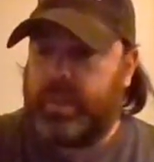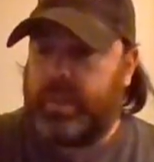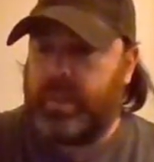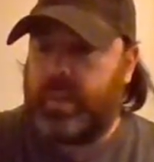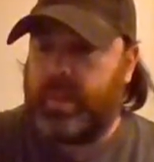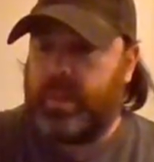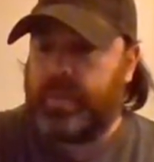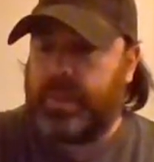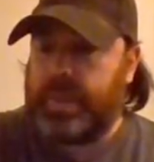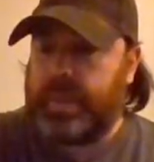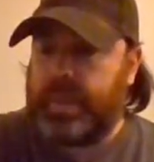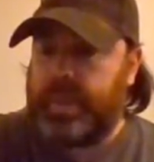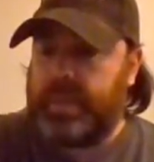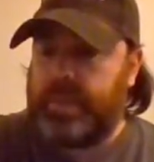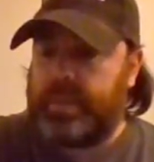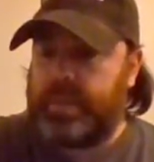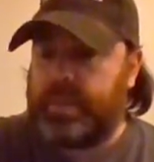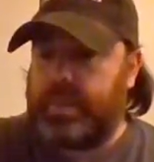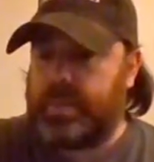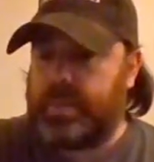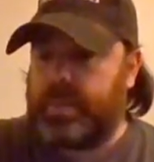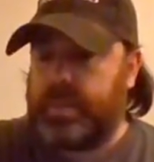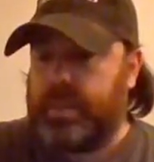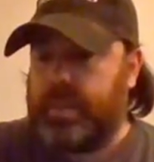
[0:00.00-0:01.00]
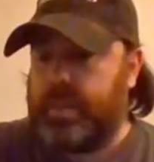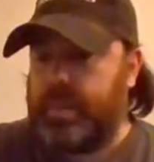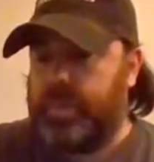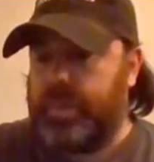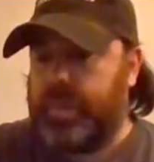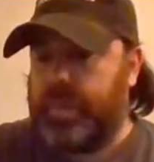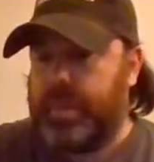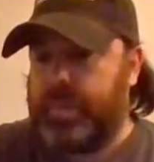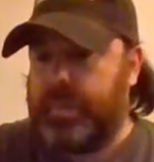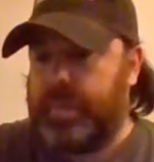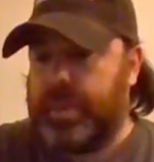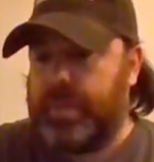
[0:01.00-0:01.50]
We kind of talked a little
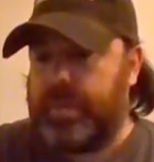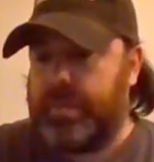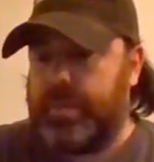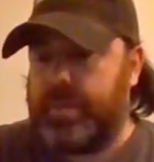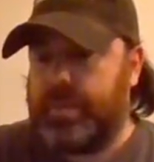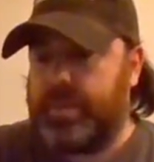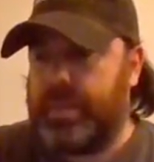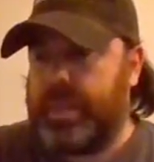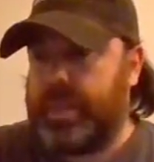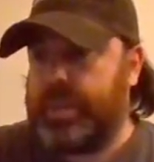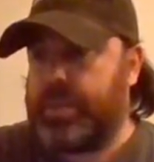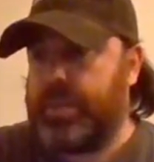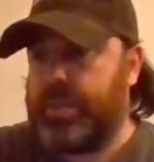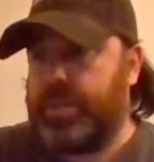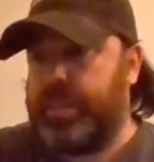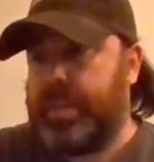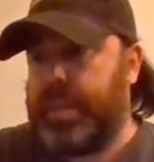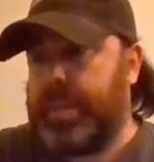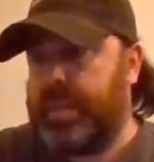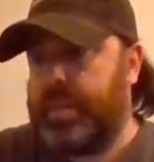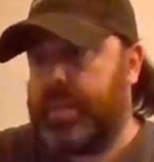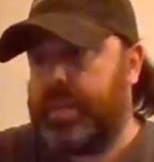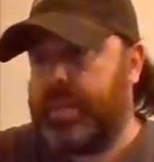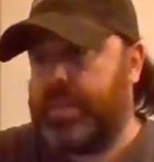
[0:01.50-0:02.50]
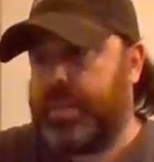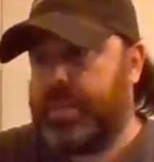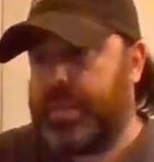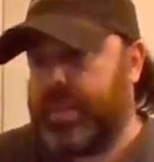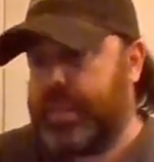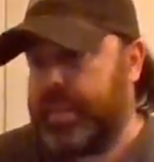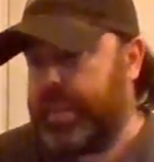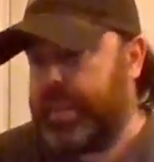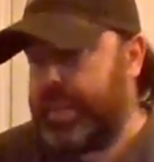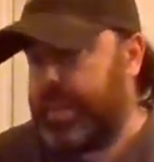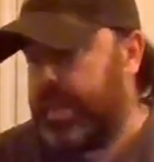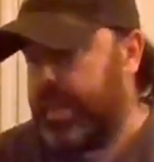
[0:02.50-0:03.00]
bit about National Media
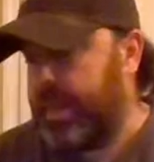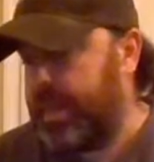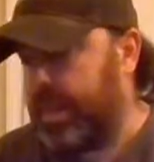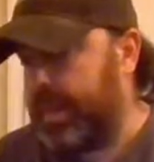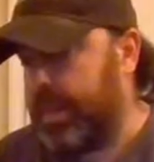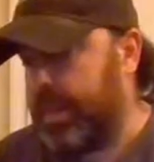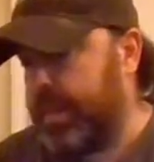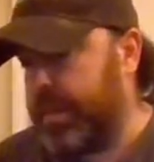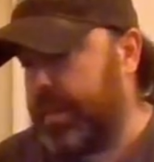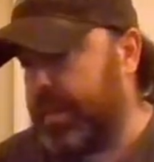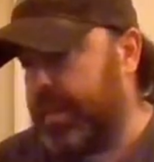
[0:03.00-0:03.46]
Literacy Day,